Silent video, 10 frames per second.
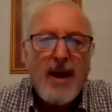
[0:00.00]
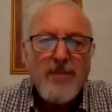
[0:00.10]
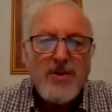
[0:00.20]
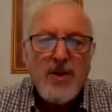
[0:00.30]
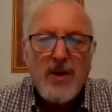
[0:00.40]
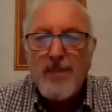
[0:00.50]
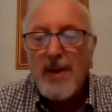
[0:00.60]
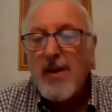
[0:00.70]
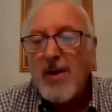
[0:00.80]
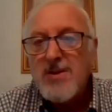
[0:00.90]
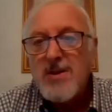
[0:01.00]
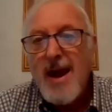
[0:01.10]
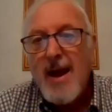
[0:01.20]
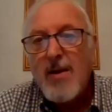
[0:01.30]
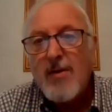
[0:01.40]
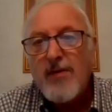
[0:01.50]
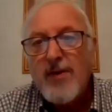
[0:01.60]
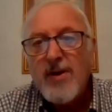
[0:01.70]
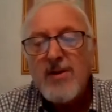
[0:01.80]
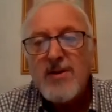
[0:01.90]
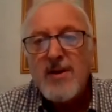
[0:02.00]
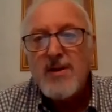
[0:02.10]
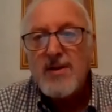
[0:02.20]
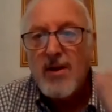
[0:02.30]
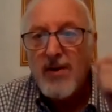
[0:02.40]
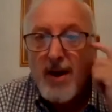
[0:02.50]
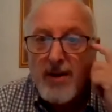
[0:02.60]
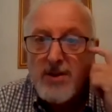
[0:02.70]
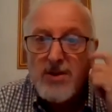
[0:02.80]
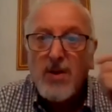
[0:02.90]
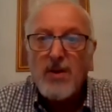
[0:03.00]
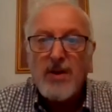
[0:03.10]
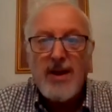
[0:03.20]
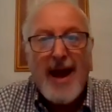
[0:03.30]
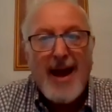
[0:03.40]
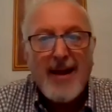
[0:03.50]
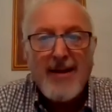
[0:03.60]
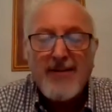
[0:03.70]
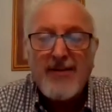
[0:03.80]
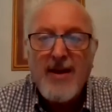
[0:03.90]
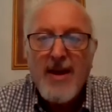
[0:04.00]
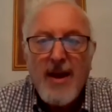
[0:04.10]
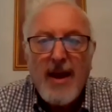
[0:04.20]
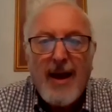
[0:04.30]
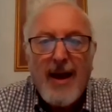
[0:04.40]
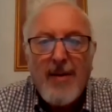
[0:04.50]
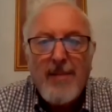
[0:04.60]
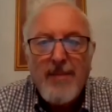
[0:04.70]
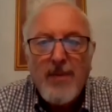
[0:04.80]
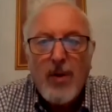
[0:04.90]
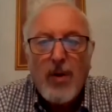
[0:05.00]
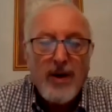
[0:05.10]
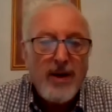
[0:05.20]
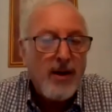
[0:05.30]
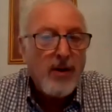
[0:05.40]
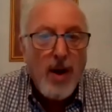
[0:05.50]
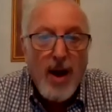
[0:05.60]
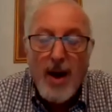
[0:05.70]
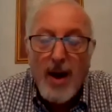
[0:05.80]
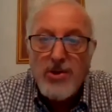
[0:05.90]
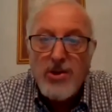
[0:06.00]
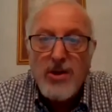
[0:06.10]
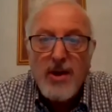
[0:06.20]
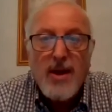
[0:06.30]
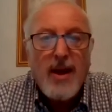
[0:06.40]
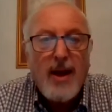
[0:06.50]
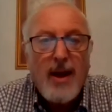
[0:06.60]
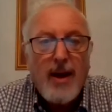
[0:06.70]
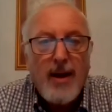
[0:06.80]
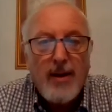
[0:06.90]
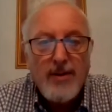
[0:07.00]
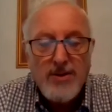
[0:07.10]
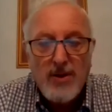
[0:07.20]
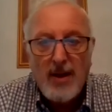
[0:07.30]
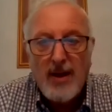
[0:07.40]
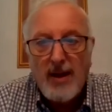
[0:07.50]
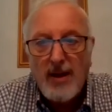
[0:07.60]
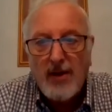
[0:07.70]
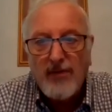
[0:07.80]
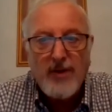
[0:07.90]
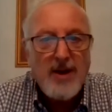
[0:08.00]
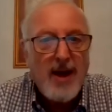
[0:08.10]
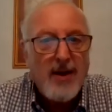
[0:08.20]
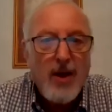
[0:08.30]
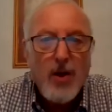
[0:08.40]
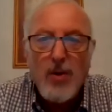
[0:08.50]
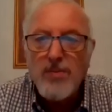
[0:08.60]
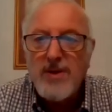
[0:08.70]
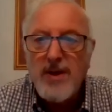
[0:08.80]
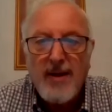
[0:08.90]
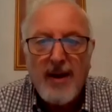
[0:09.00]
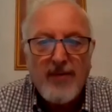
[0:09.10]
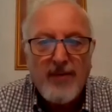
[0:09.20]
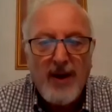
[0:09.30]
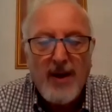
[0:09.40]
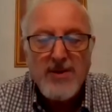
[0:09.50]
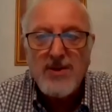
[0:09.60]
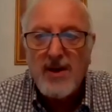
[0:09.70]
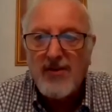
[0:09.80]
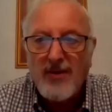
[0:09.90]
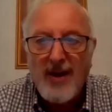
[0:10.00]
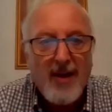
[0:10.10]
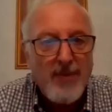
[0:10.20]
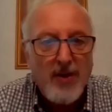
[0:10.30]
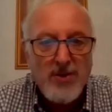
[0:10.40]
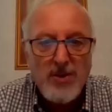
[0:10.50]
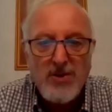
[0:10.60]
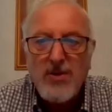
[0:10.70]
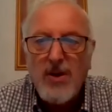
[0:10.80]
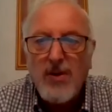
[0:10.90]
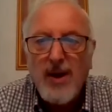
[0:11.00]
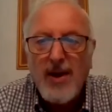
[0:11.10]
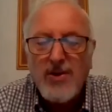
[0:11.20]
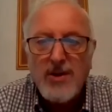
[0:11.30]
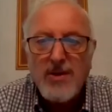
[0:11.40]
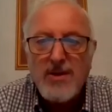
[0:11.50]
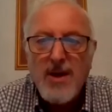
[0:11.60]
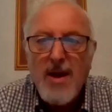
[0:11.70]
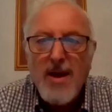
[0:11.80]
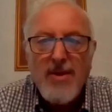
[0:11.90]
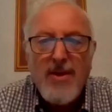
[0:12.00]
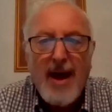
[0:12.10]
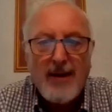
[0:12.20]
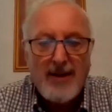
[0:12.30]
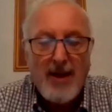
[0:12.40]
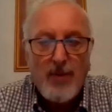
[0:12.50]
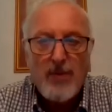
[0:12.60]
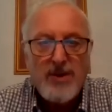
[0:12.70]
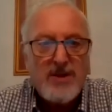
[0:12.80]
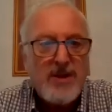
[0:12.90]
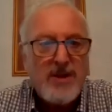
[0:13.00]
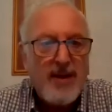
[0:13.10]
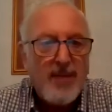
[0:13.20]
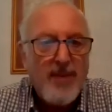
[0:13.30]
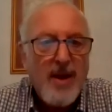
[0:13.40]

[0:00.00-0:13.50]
certainly because now furnaces are installed in attics or in a garage. Certainly, for townhomes and for houses on a slab, those are the two locations that we would see them.